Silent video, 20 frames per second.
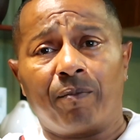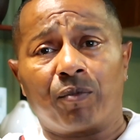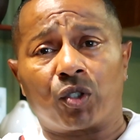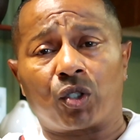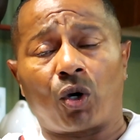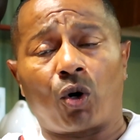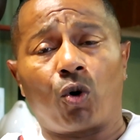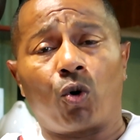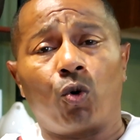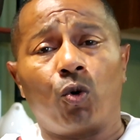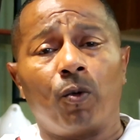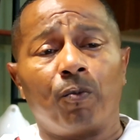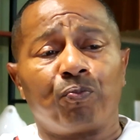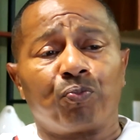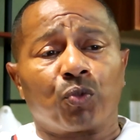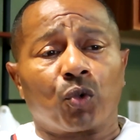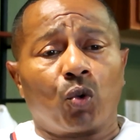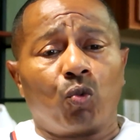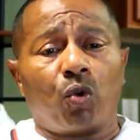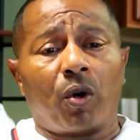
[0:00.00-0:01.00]
So
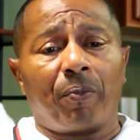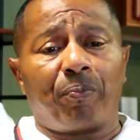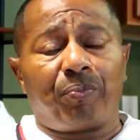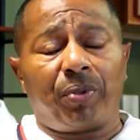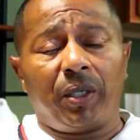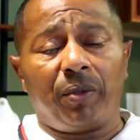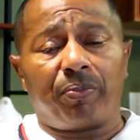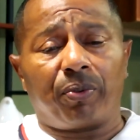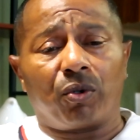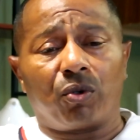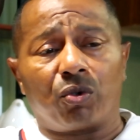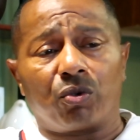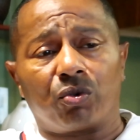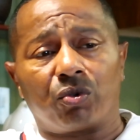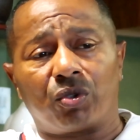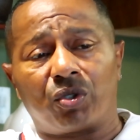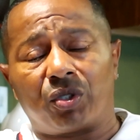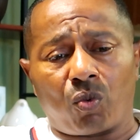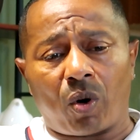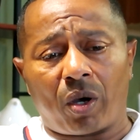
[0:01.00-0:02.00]
when
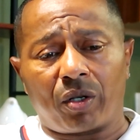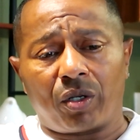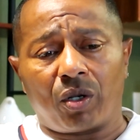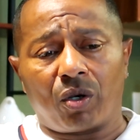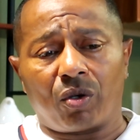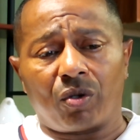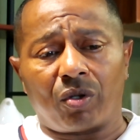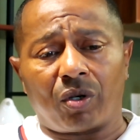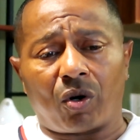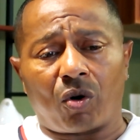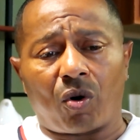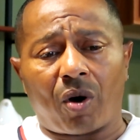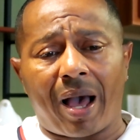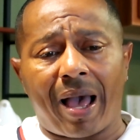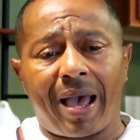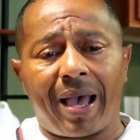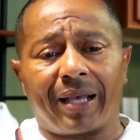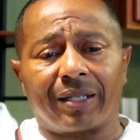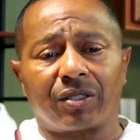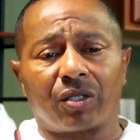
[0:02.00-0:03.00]
people wonder
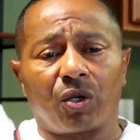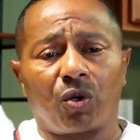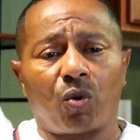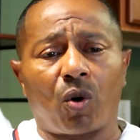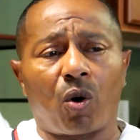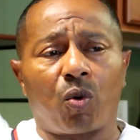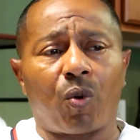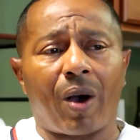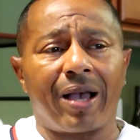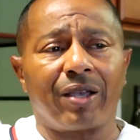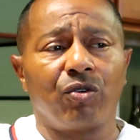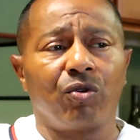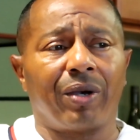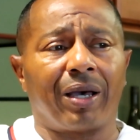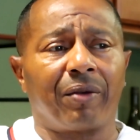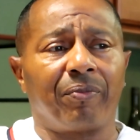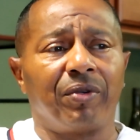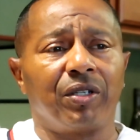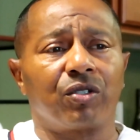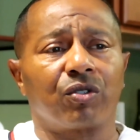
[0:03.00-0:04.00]
or ask, well, why you
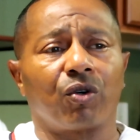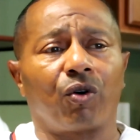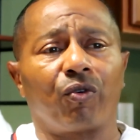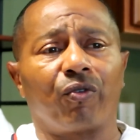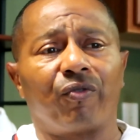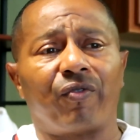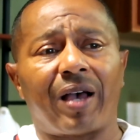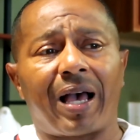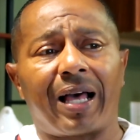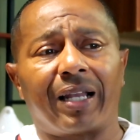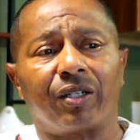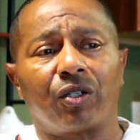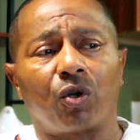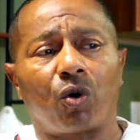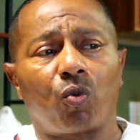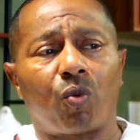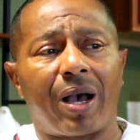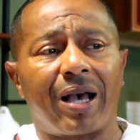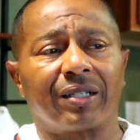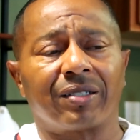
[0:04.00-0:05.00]
gotta be so violent
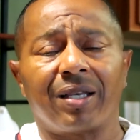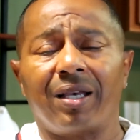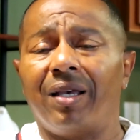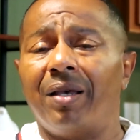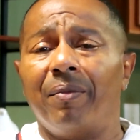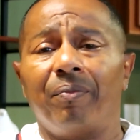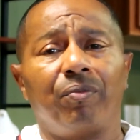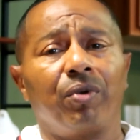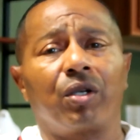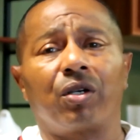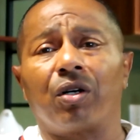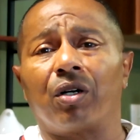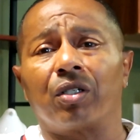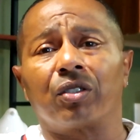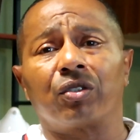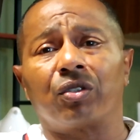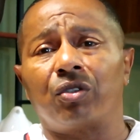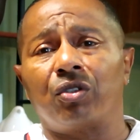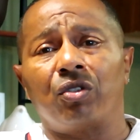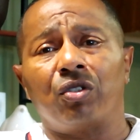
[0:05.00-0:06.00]
or why?
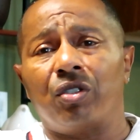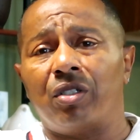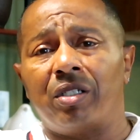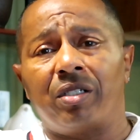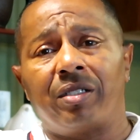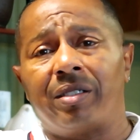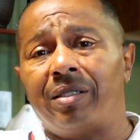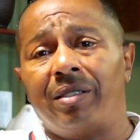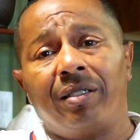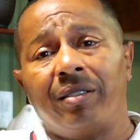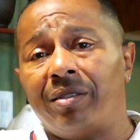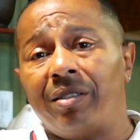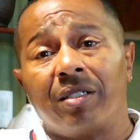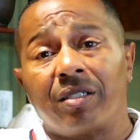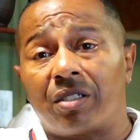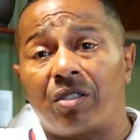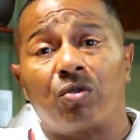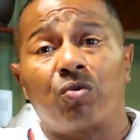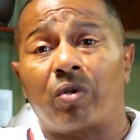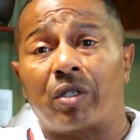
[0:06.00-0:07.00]
Because it,
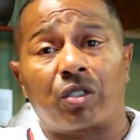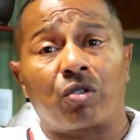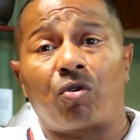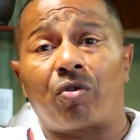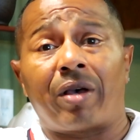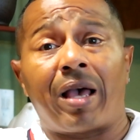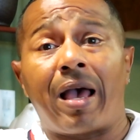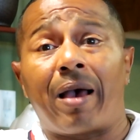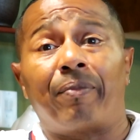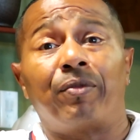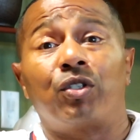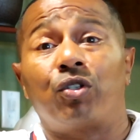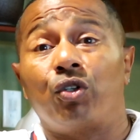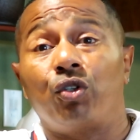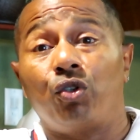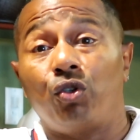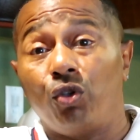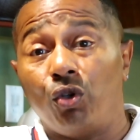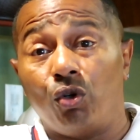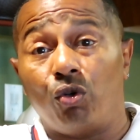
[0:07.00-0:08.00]
this is what's gonna happen
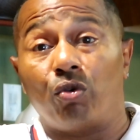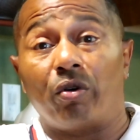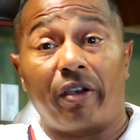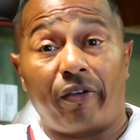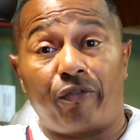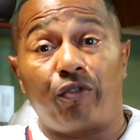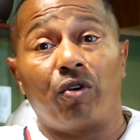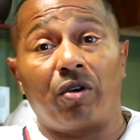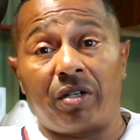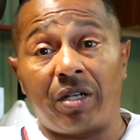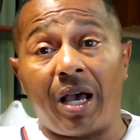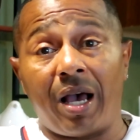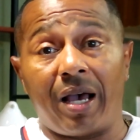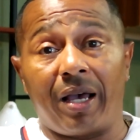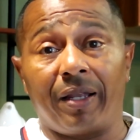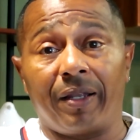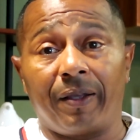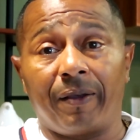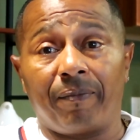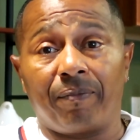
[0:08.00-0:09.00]
to you if you're
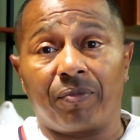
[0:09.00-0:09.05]
not.